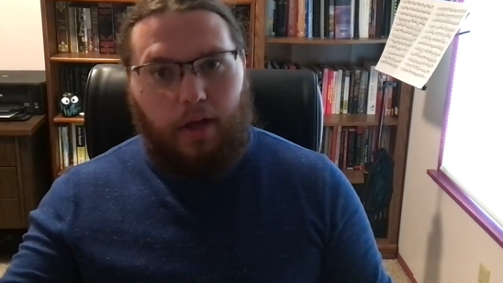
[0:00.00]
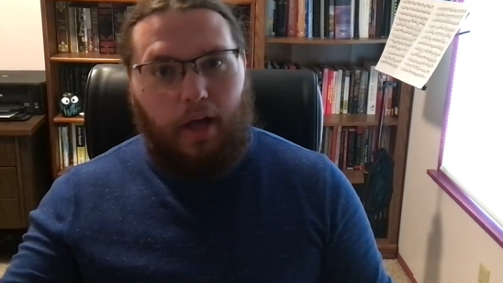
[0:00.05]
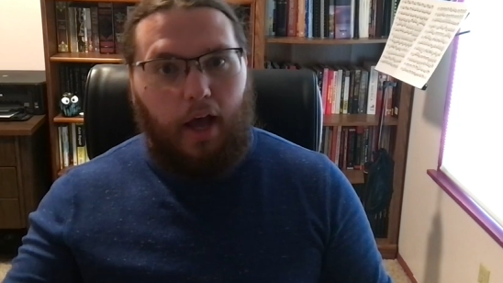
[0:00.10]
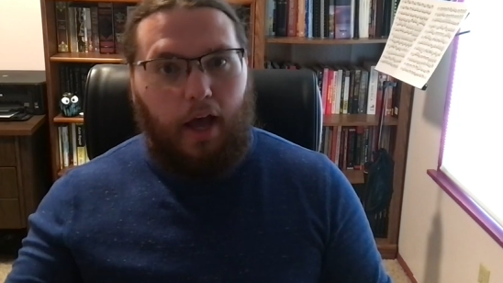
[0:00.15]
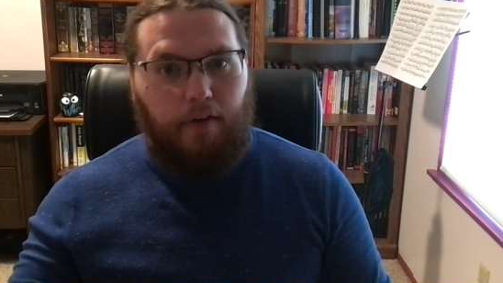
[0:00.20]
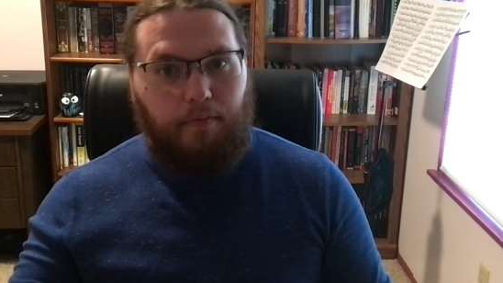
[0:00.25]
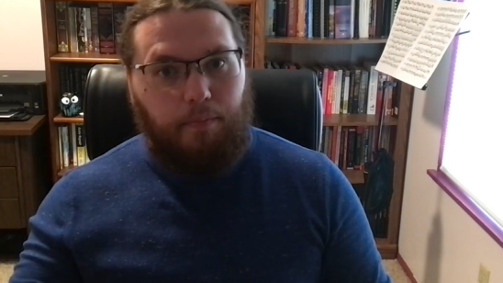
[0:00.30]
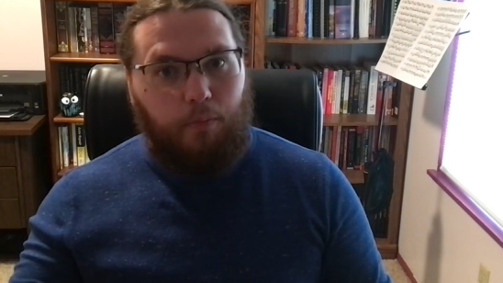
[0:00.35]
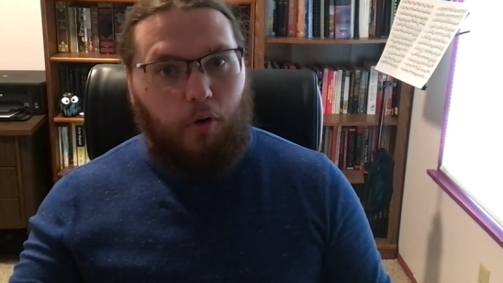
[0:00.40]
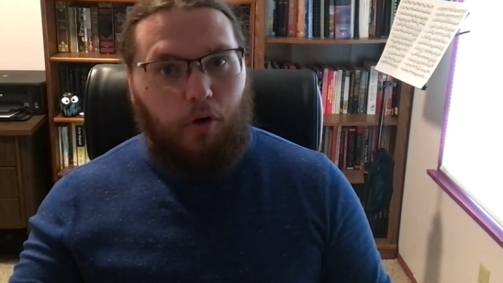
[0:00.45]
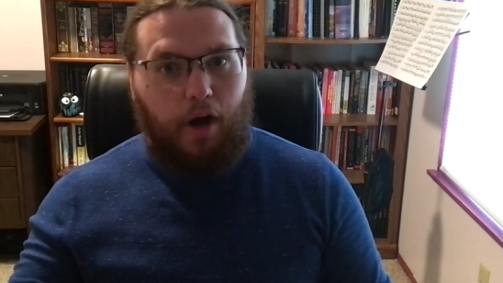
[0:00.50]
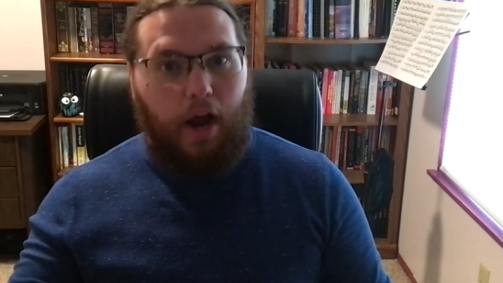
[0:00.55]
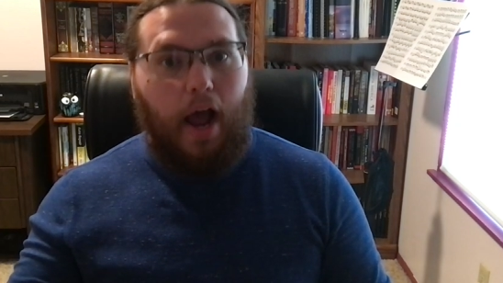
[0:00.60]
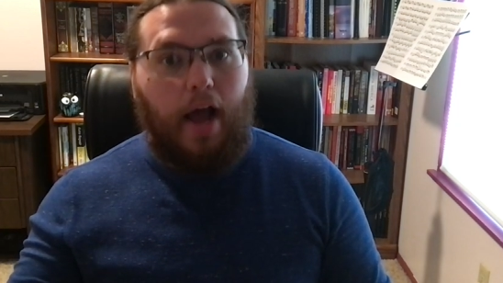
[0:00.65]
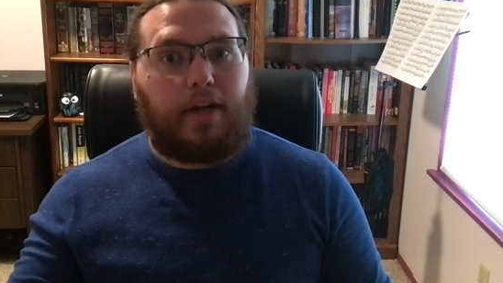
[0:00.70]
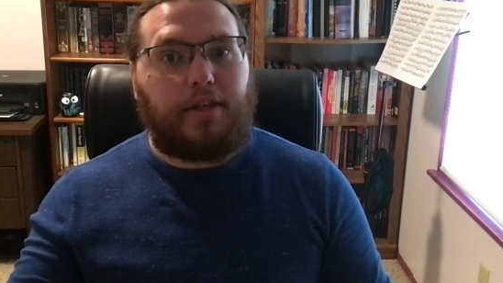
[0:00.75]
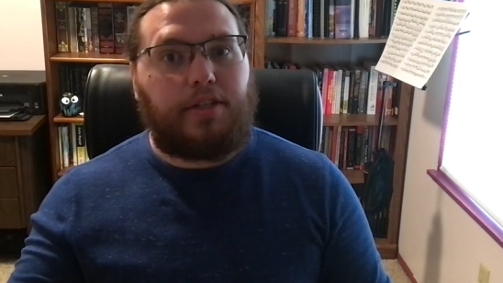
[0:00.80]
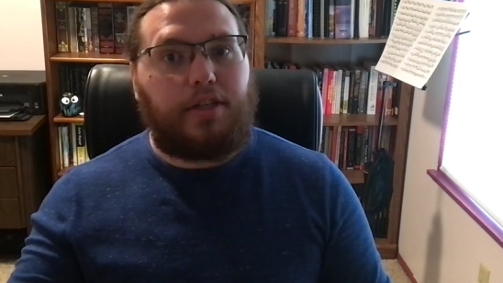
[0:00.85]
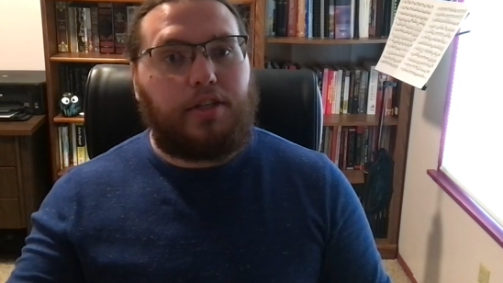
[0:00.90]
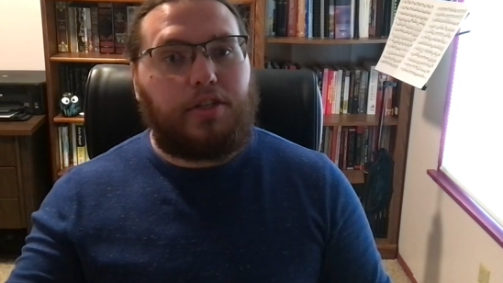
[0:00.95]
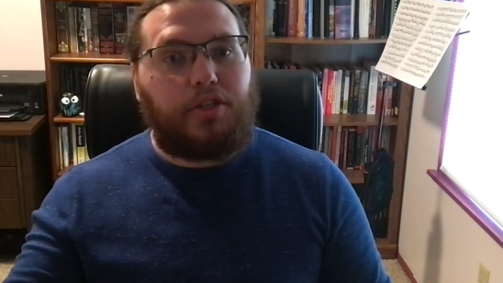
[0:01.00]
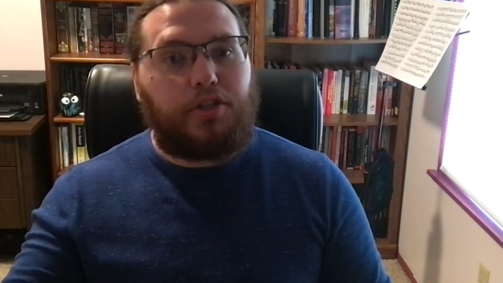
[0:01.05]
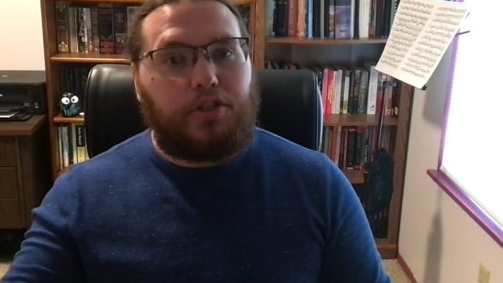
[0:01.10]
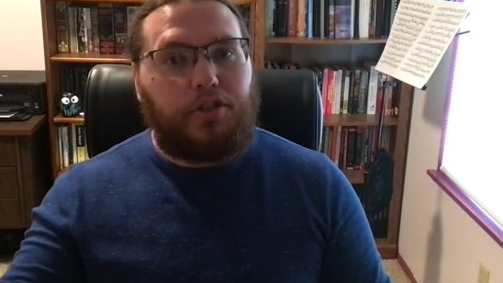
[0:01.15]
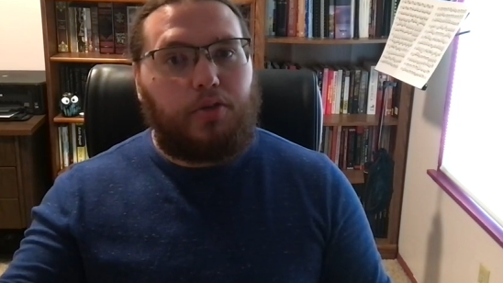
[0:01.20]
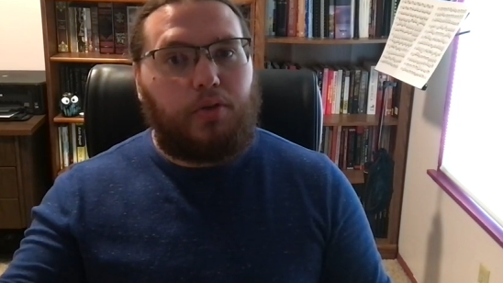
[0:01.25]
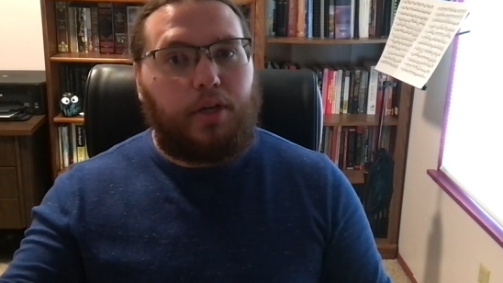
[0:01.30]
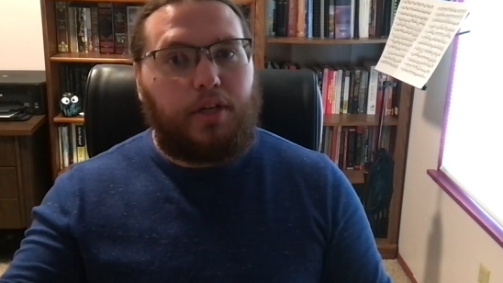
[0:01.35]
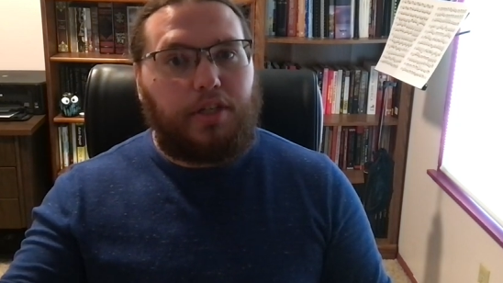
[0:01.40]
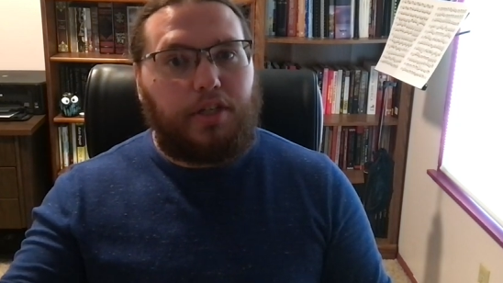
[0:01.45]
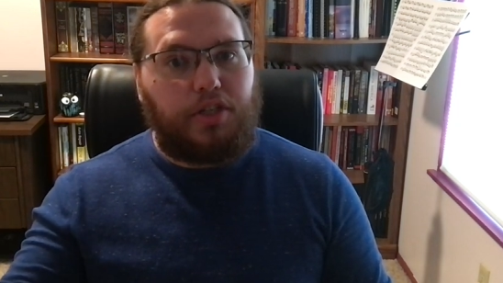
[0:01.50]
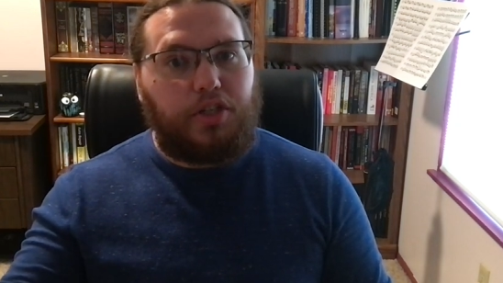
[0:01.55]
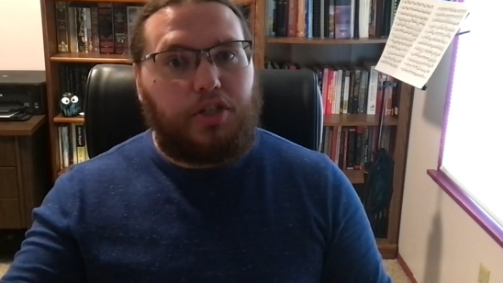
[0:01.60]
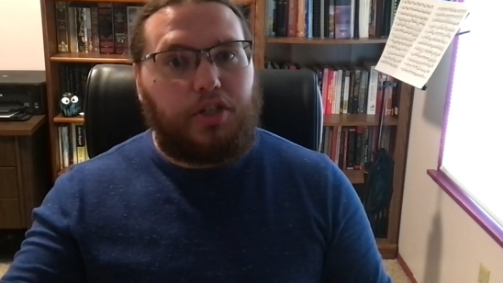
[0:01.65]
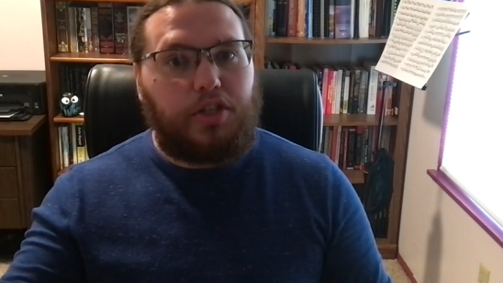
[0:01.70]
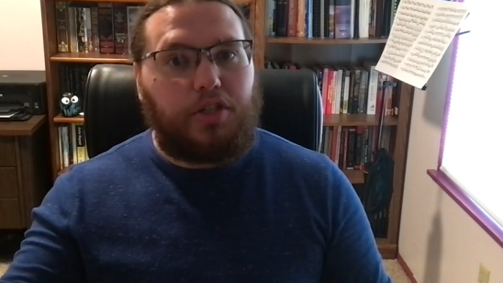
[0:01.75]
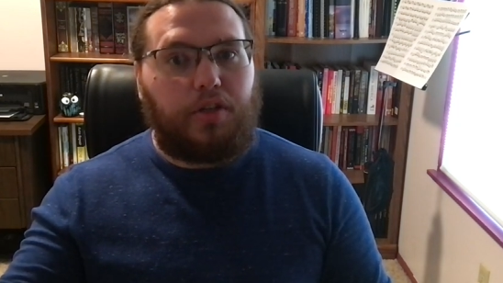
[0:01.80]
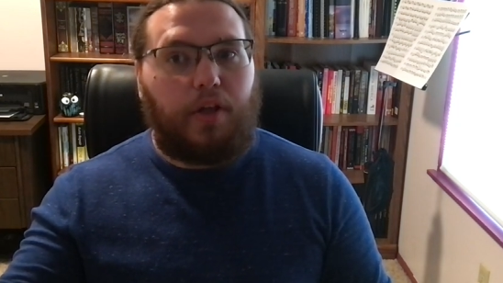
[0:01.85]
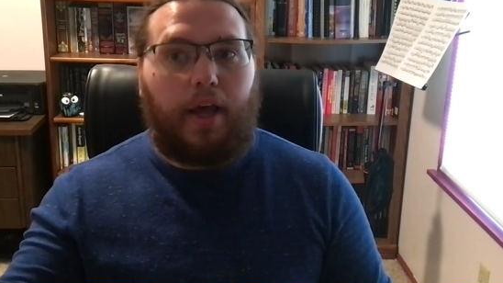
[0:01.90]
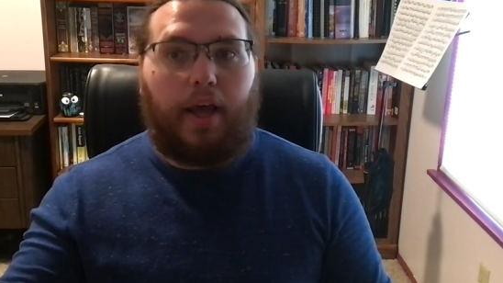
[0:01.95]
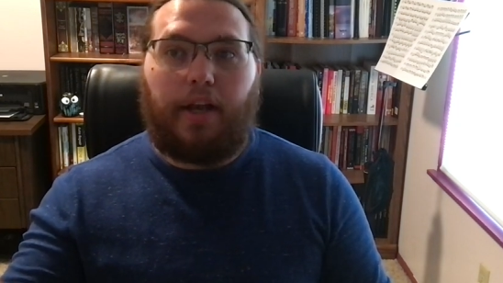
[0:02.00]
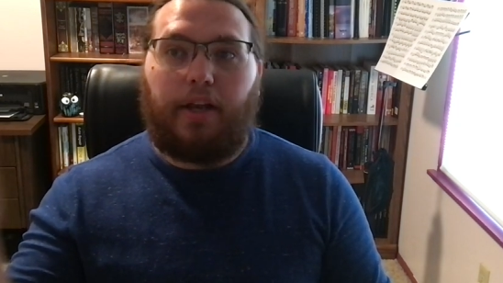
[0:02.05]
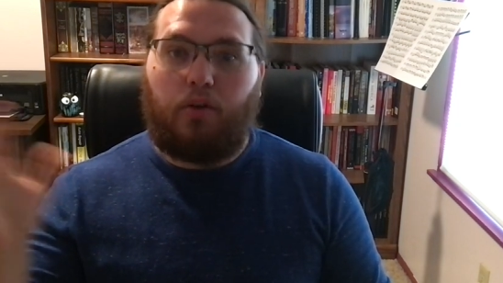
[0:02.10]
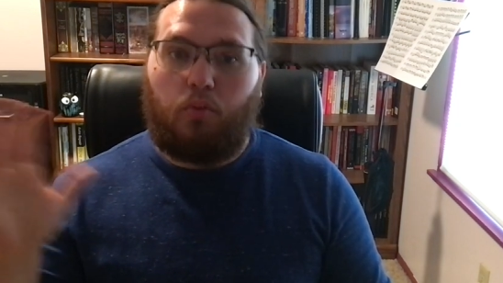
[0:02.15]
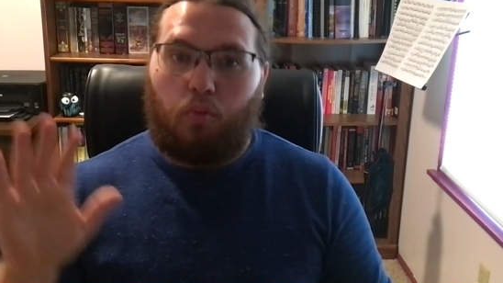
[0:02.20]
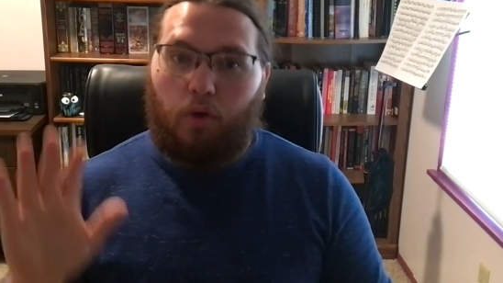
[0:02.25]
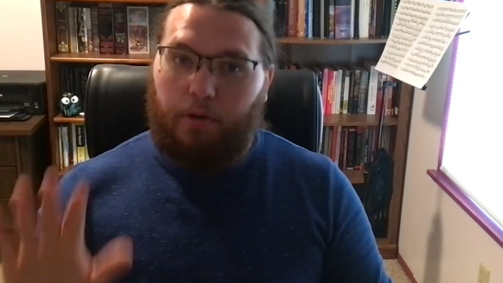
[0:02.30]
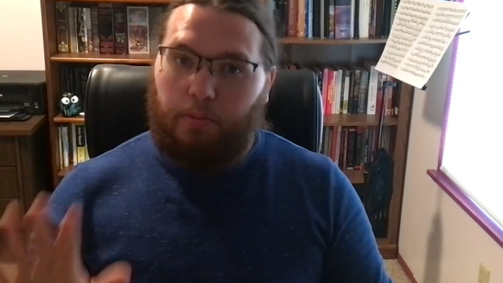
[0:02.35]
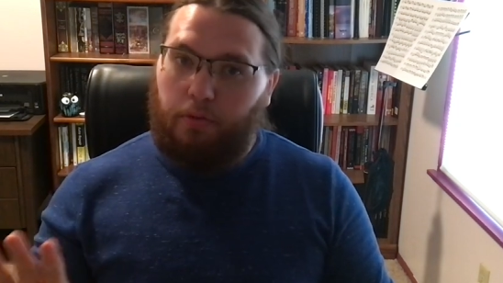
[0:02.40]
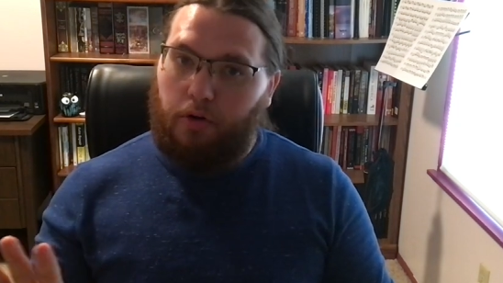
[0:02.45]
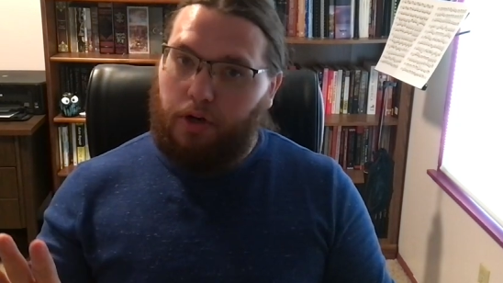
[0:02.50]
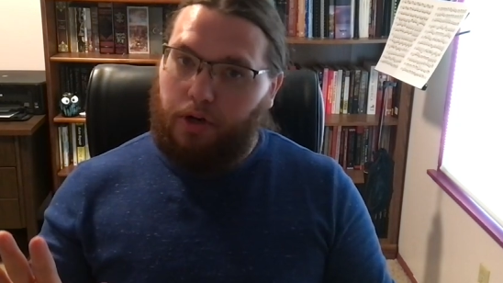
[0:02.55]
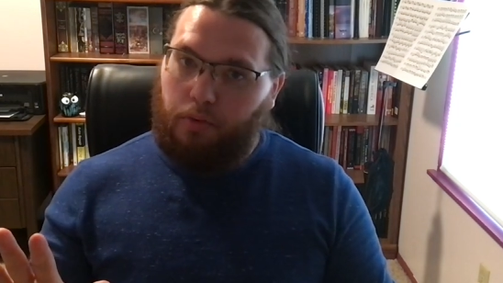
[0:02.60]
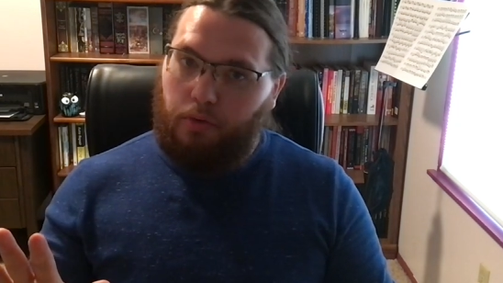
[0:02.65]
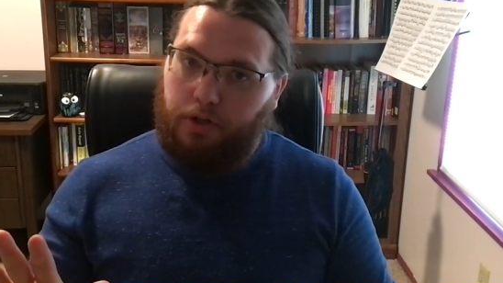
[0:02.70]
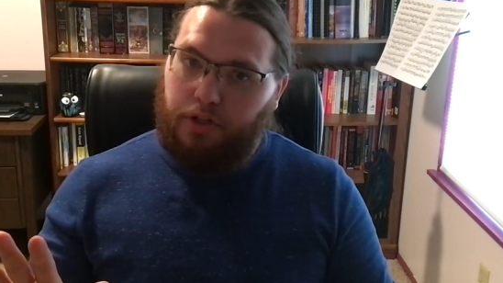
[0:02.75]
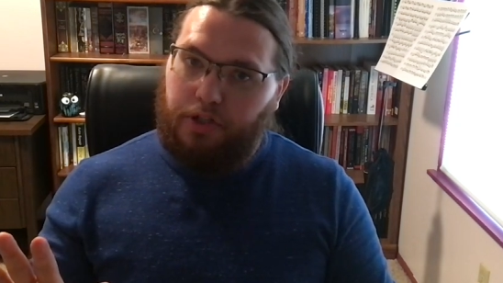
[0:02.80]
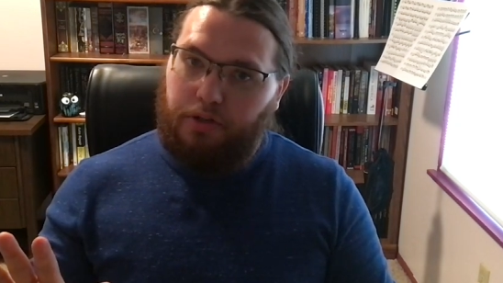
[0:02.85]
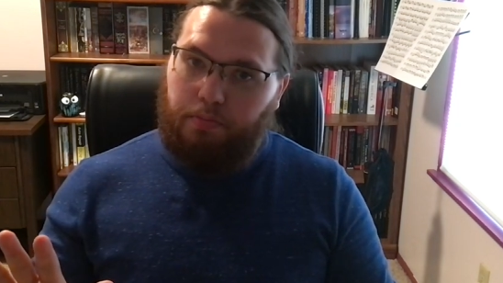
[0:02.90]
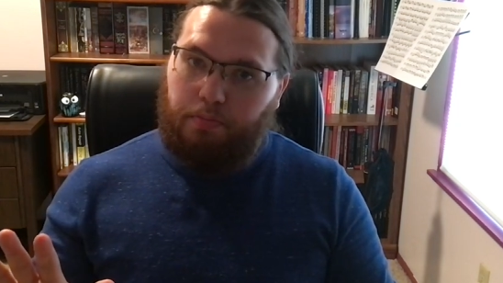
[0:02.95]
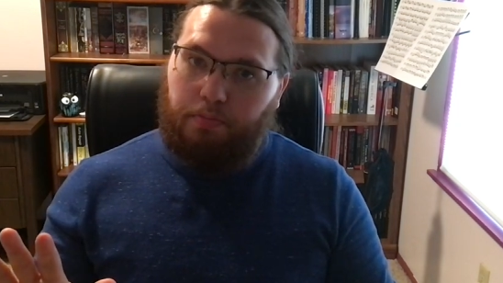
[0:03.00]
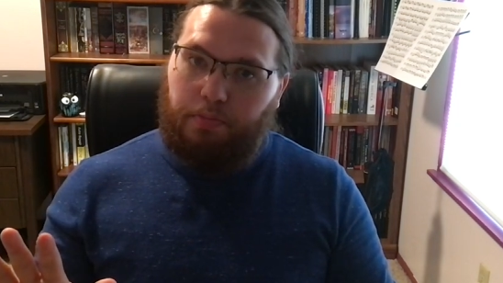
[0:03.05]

have more access to indigenous land and one party wants to